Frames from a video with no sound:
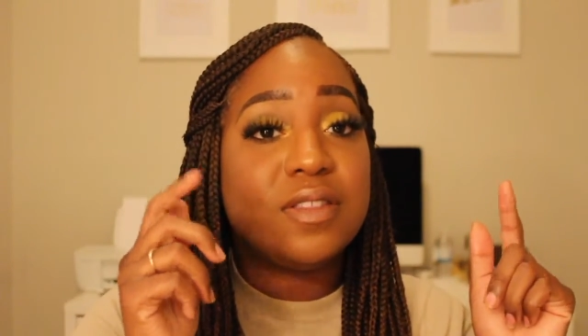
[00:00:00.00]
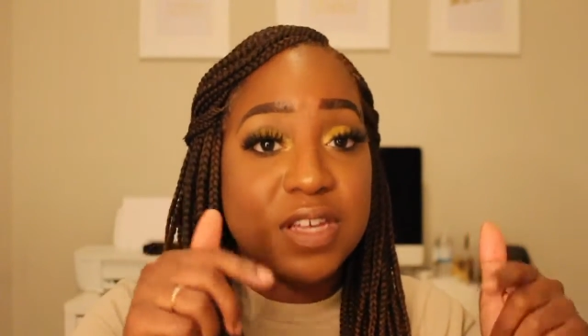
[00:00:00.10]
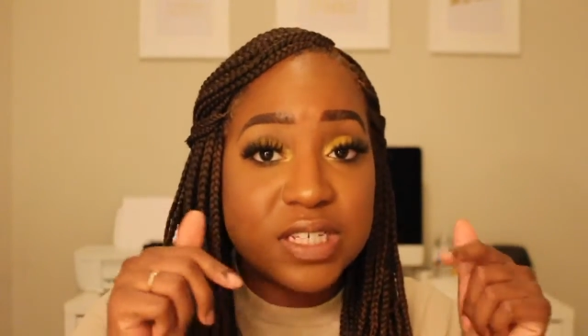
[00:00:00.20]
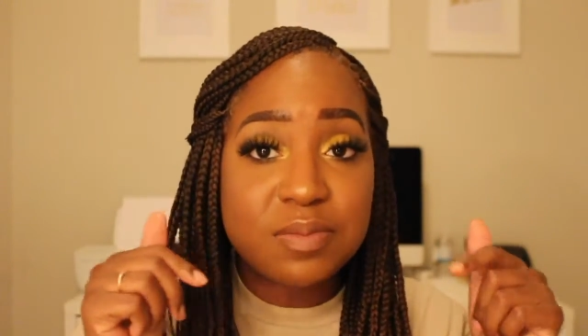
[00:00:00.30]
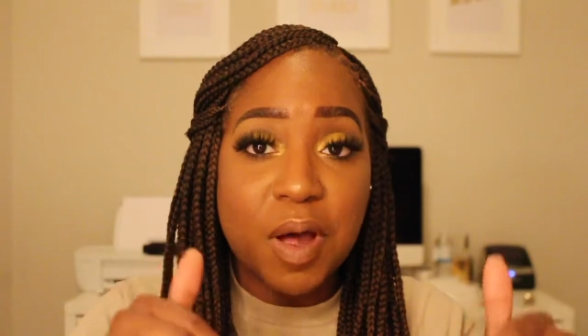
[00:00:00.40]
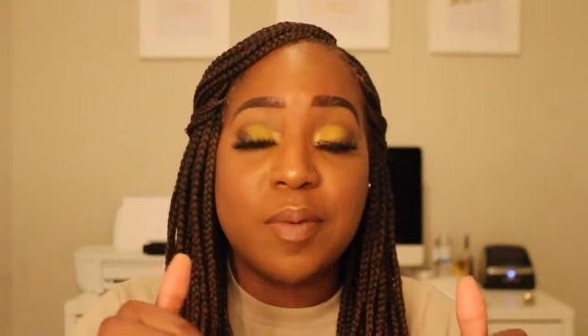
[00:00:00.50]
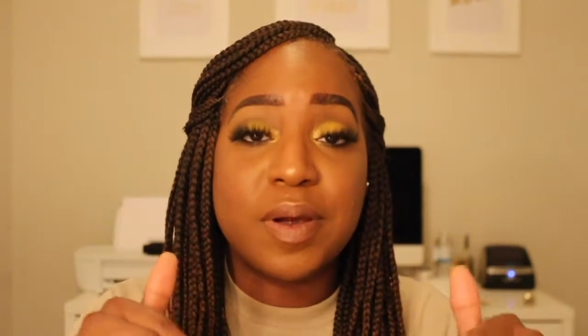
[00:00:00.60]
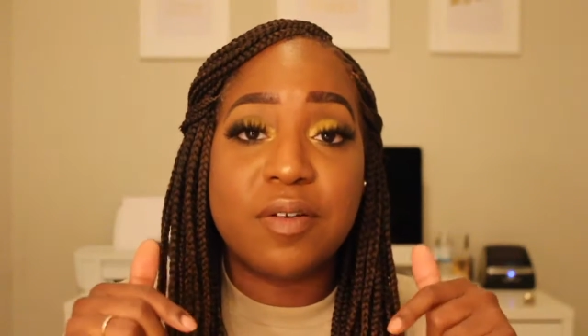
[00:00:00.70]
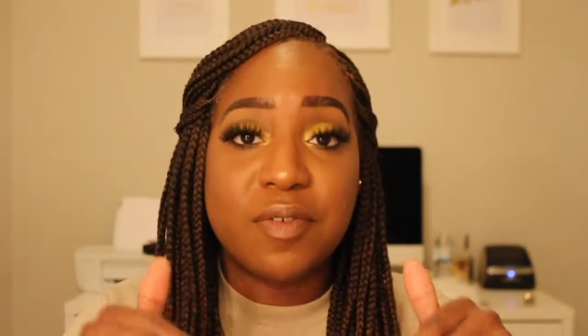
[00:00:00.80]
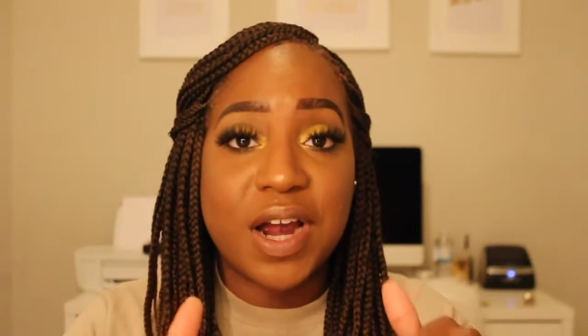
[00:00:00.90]
this
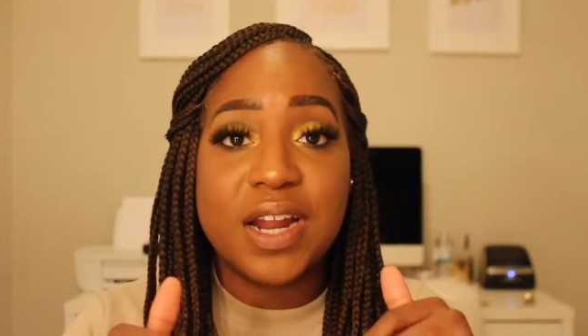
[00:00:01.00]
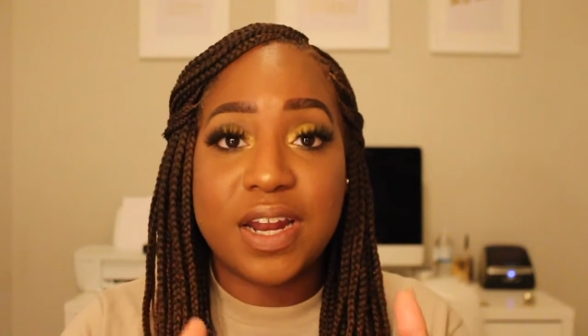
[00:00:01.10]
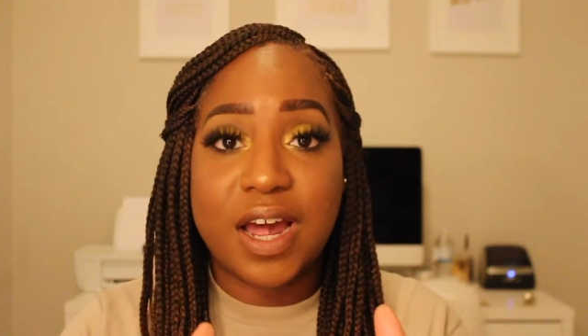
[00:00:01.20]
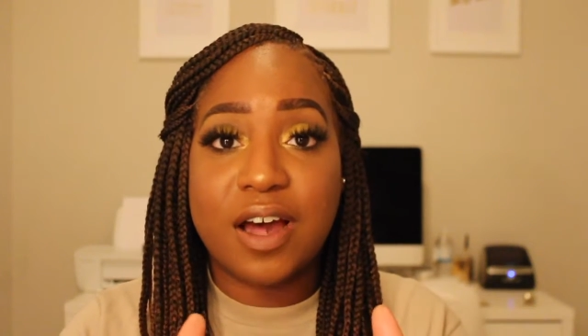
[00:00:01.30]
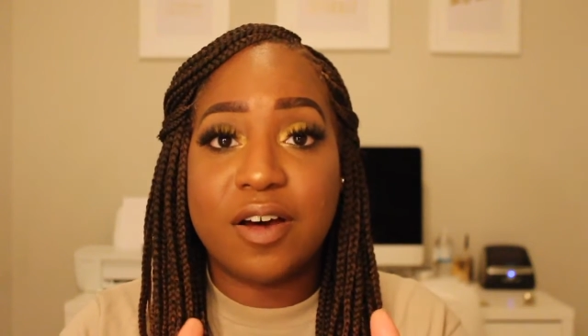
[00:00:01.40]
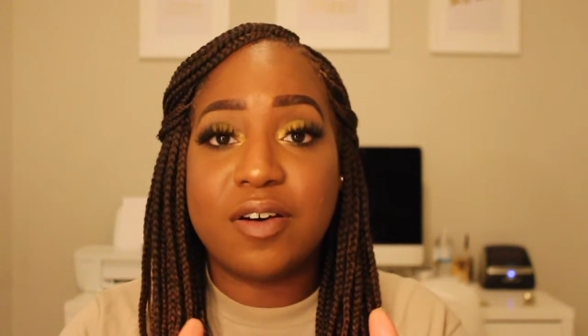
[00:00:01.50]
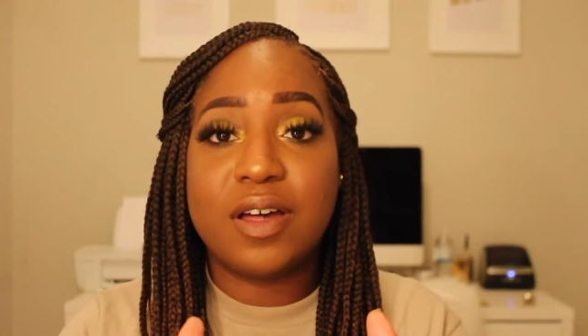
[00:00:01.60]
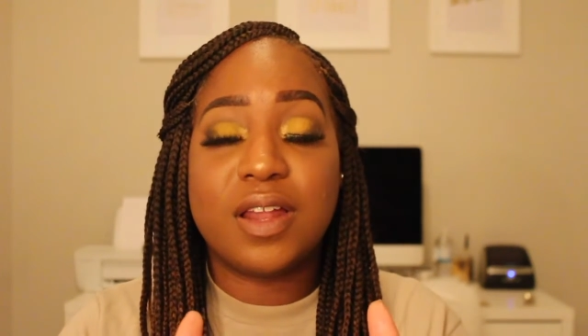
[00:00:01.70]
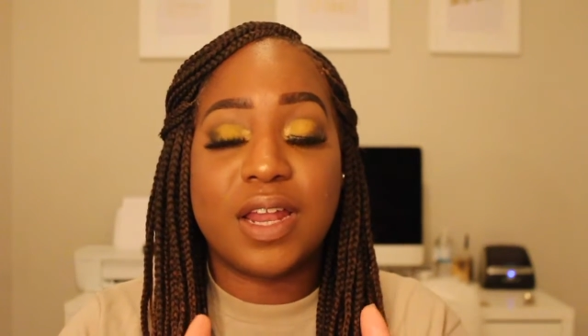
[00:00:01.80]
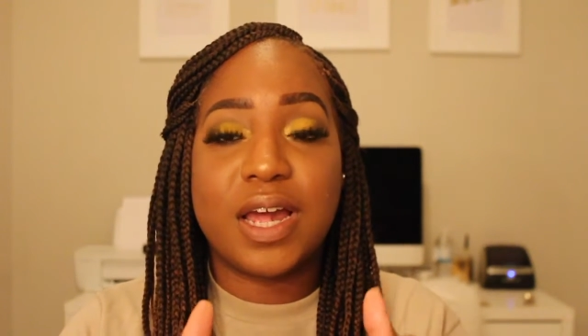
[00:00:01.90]
moment right now,
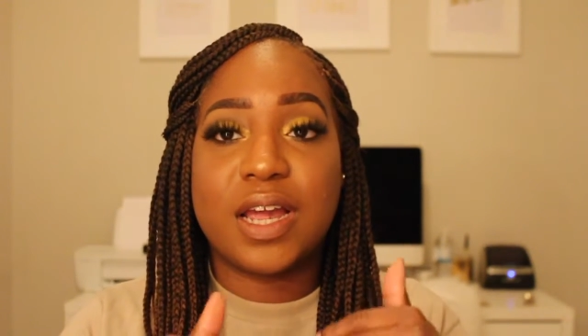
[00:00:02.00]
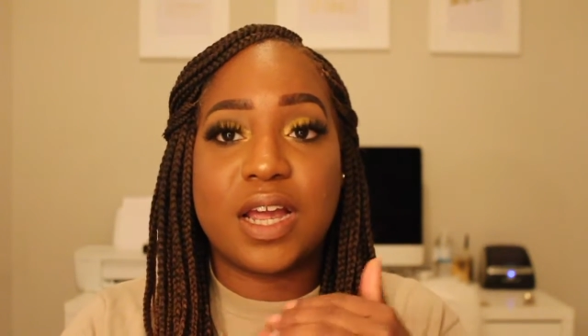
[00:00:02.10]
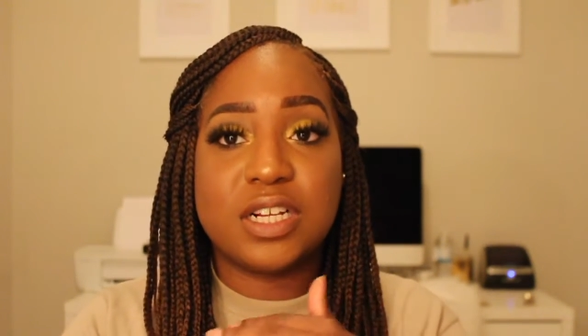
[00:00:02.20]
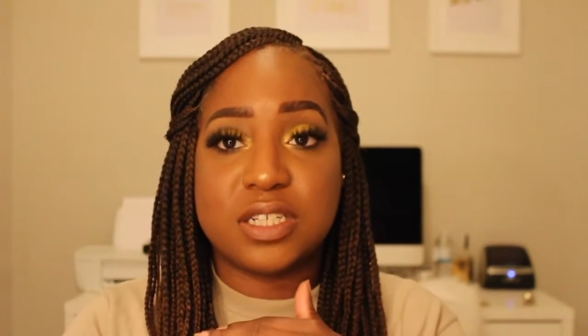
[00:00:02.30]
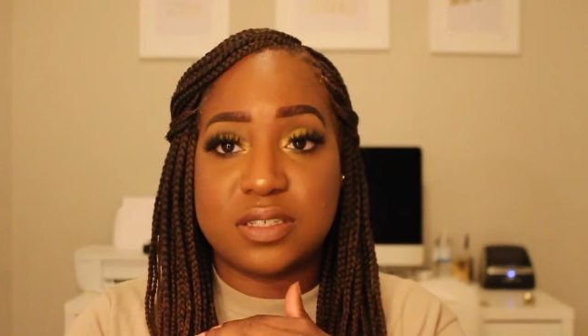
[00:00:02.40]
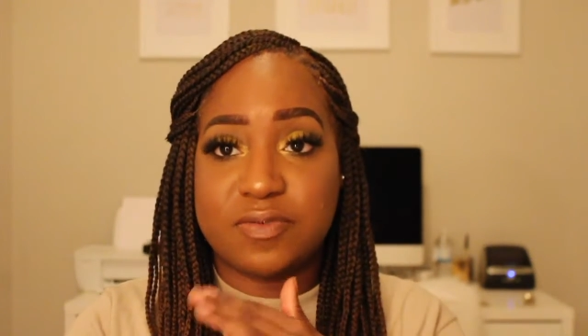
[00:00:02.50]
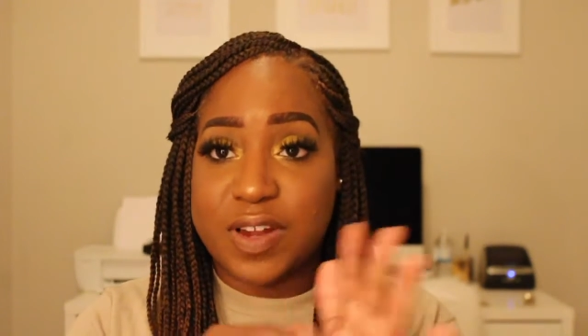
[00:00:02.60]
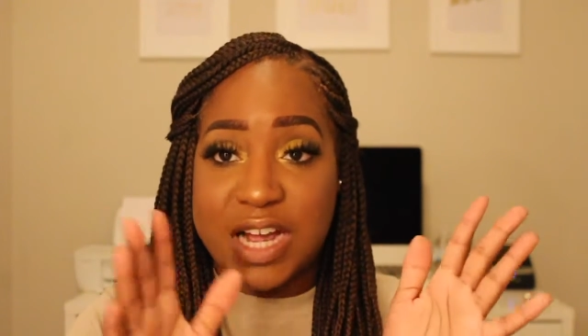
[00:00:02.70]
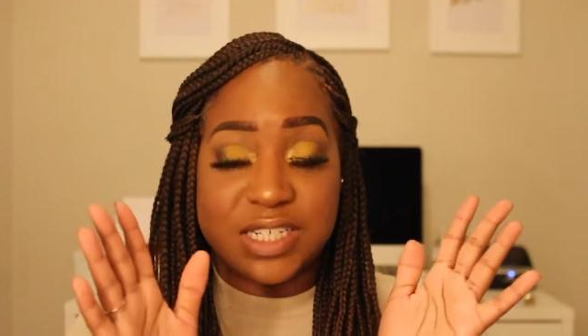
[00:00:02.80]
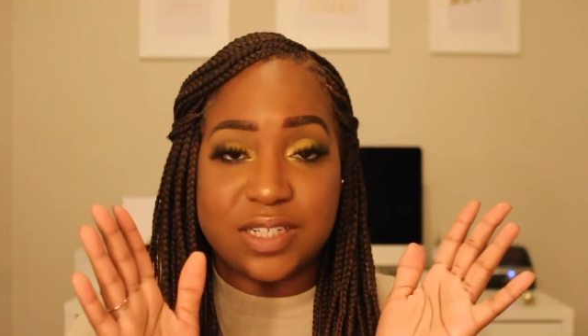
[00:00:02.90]
like, it just
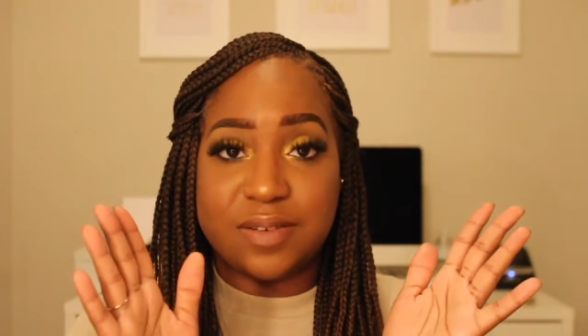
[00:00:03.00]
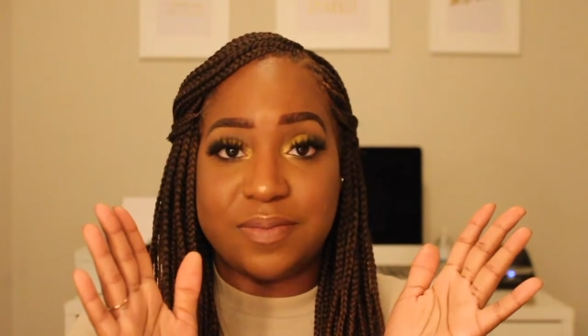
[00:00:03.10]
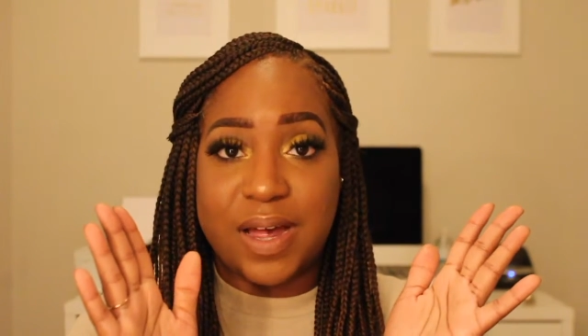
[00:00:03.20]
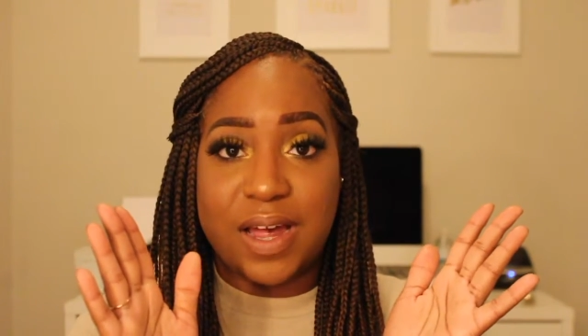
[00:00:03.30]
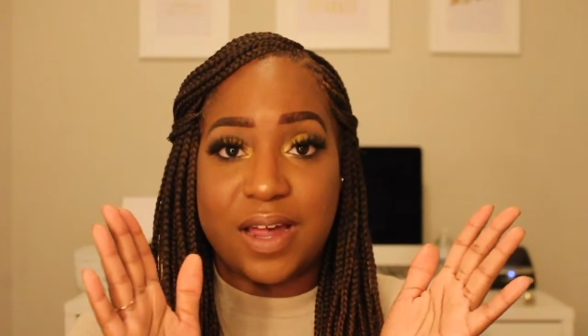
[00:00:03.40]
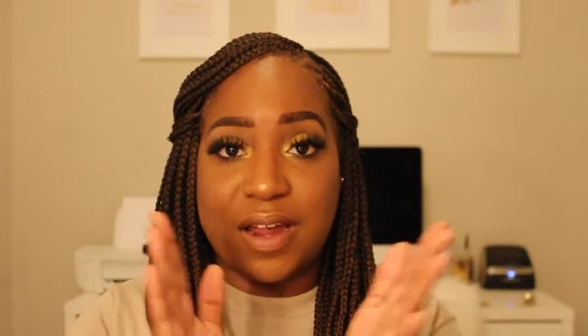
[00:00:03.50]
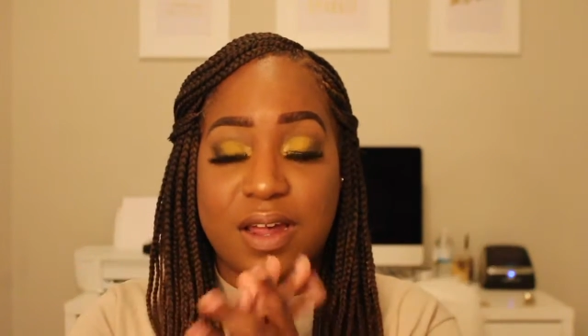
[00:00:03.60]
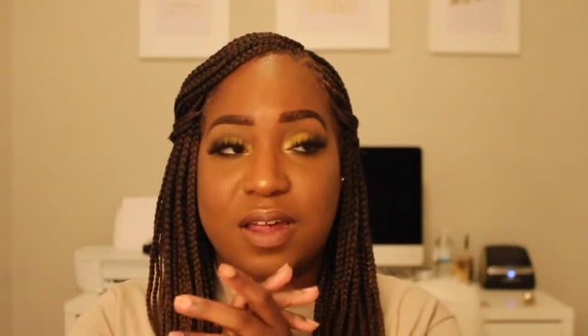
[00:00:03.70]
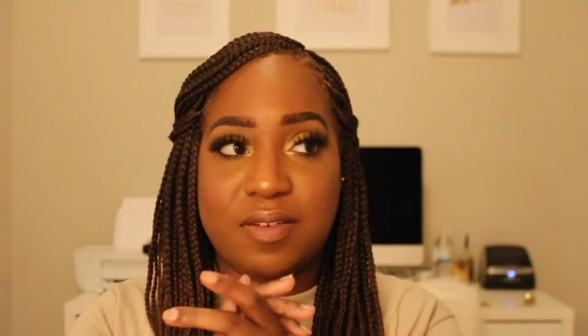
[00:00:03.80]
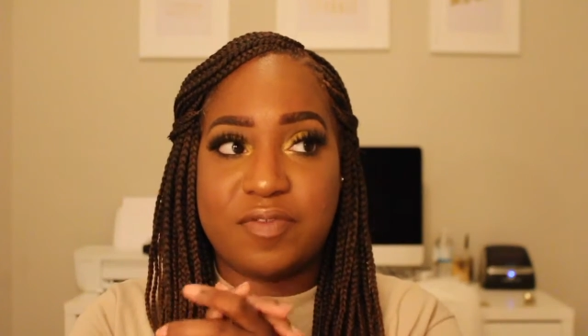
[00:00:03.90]
flashed
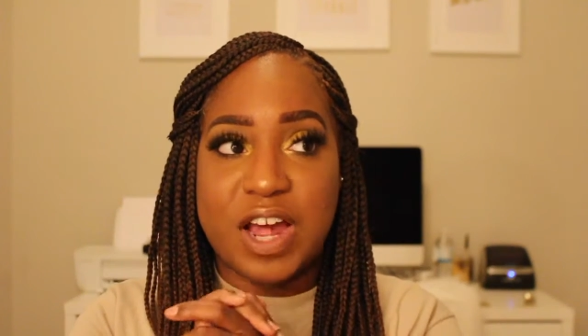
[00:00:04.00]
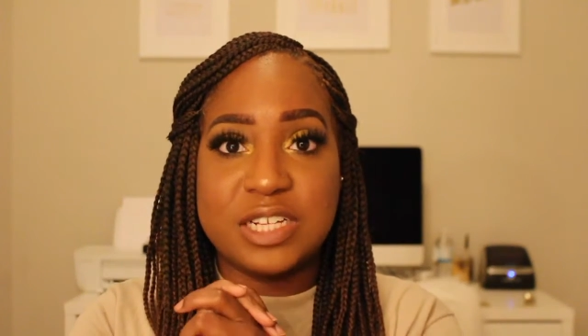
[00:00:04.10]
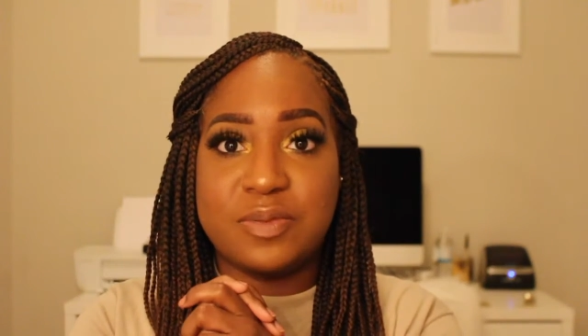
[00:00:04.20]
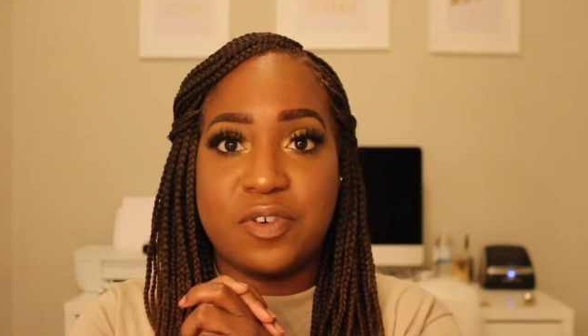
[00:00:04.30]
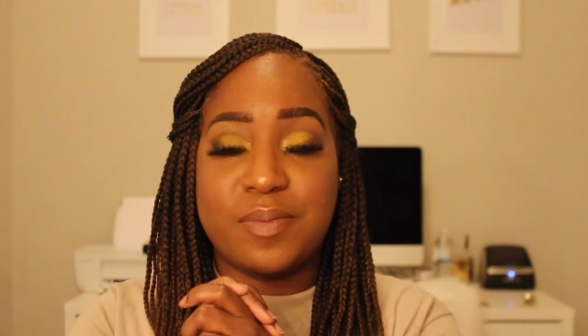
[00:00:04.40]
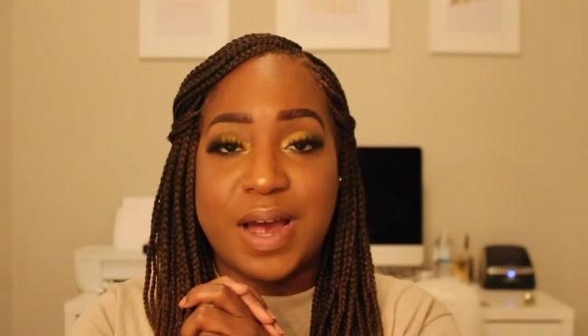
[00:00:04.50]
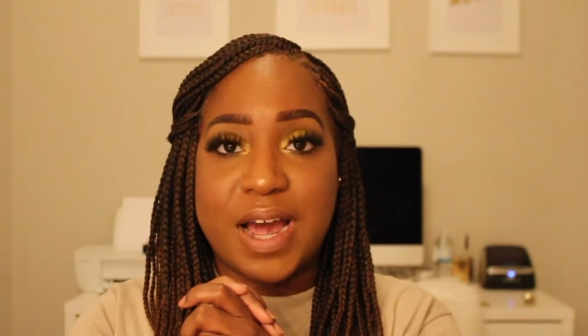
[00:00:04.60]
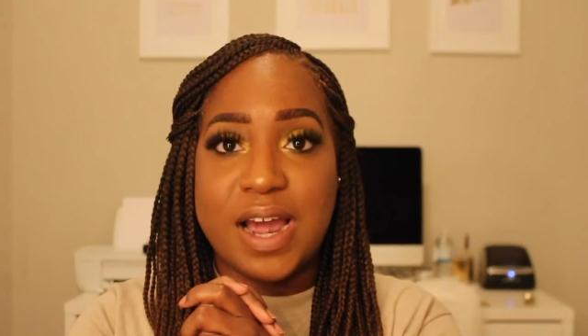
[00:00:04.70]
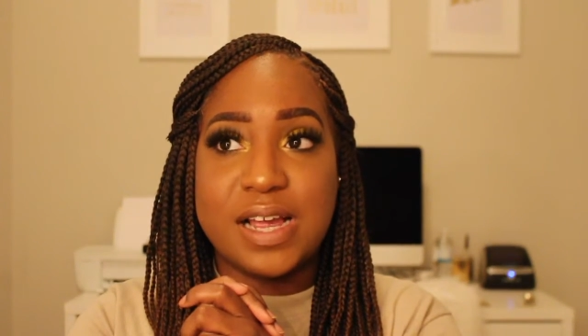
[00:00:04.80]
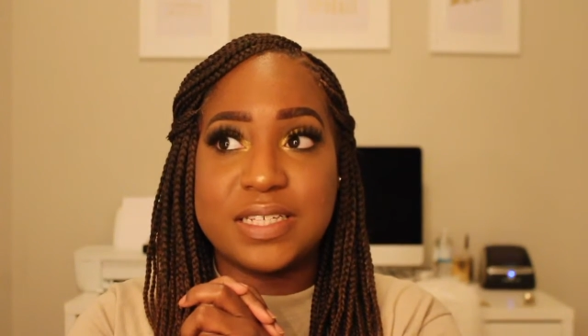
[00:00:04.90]
before my
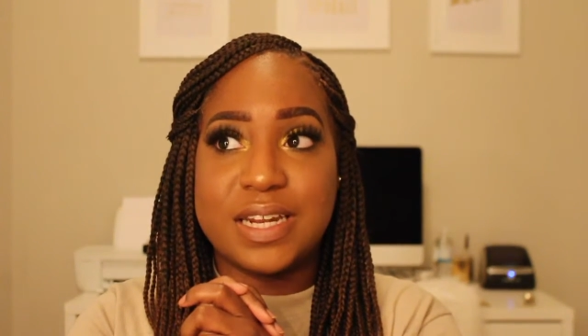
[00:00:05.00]
eyes.